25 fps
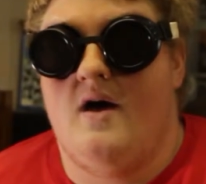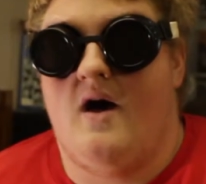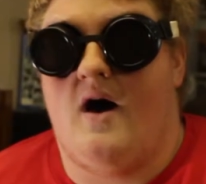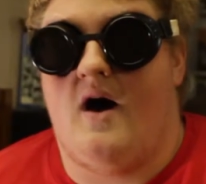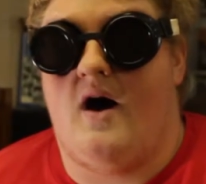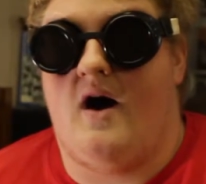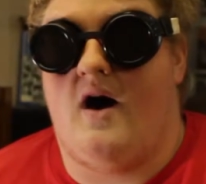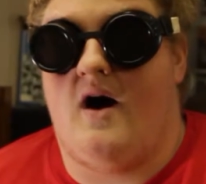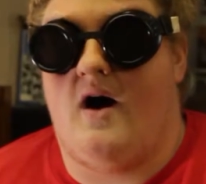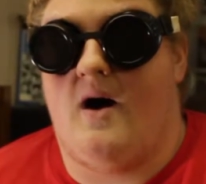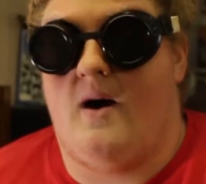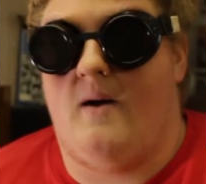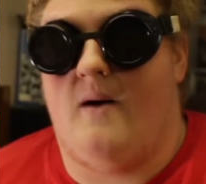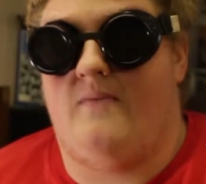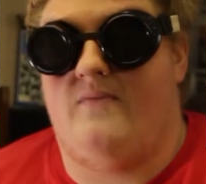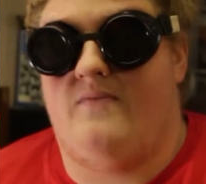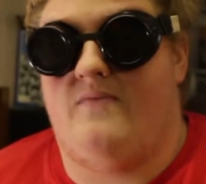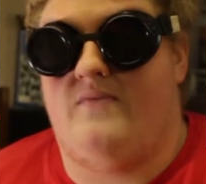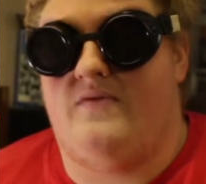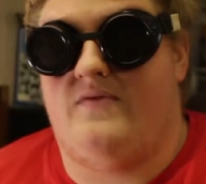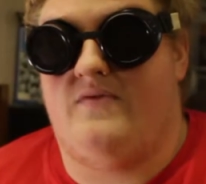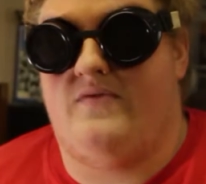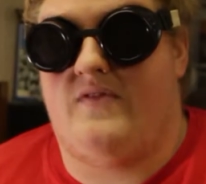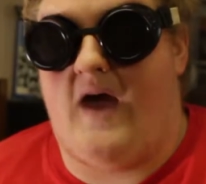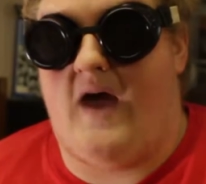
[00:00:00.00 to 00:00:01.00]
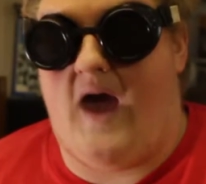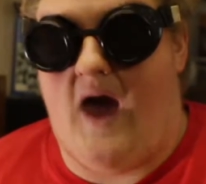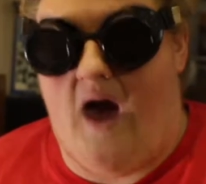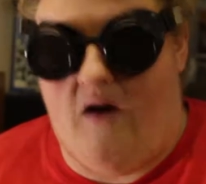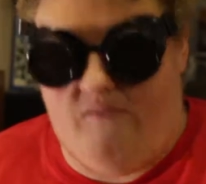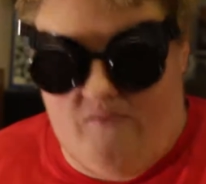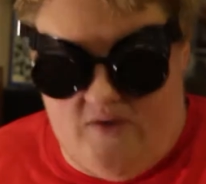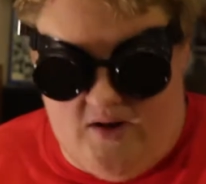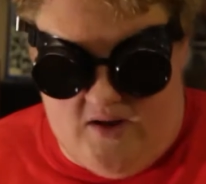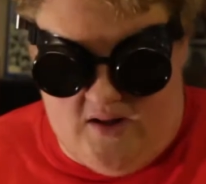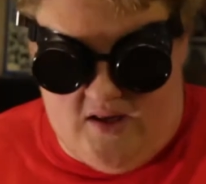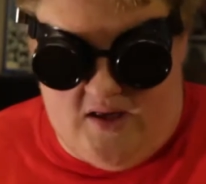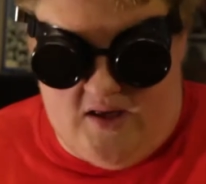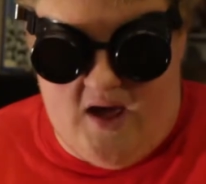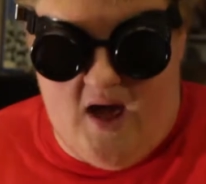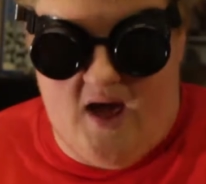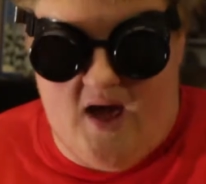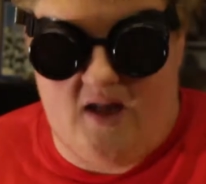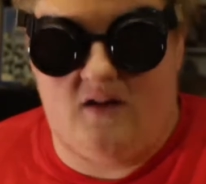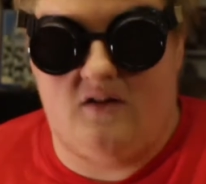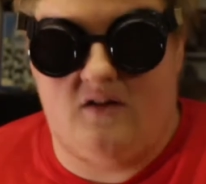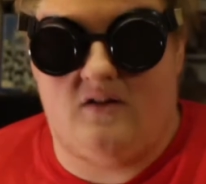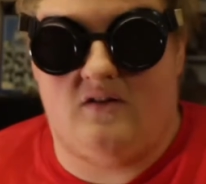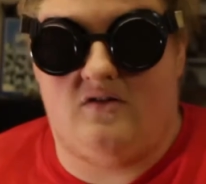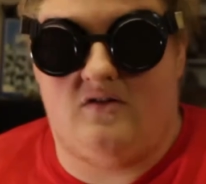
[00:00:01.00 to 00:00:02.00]
Uh, they haven't
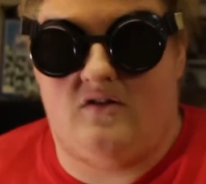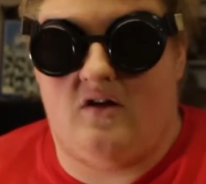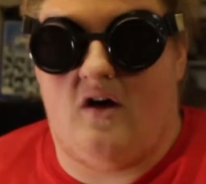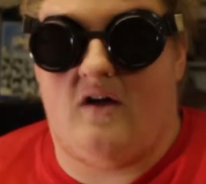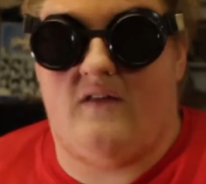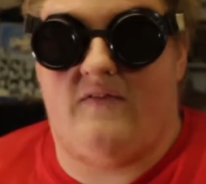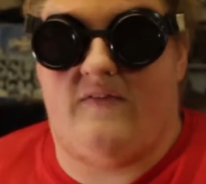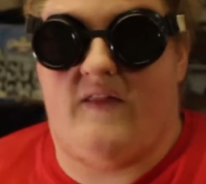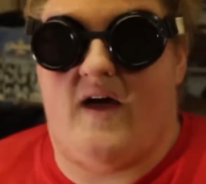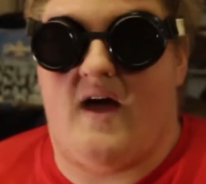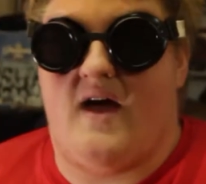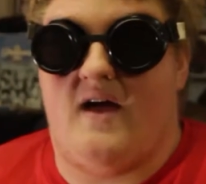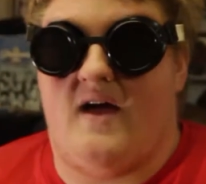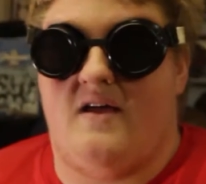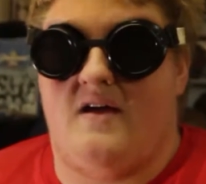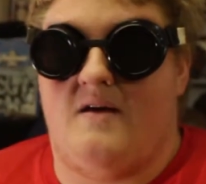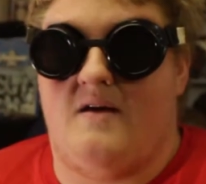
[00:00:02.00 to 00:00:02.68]
yet done that,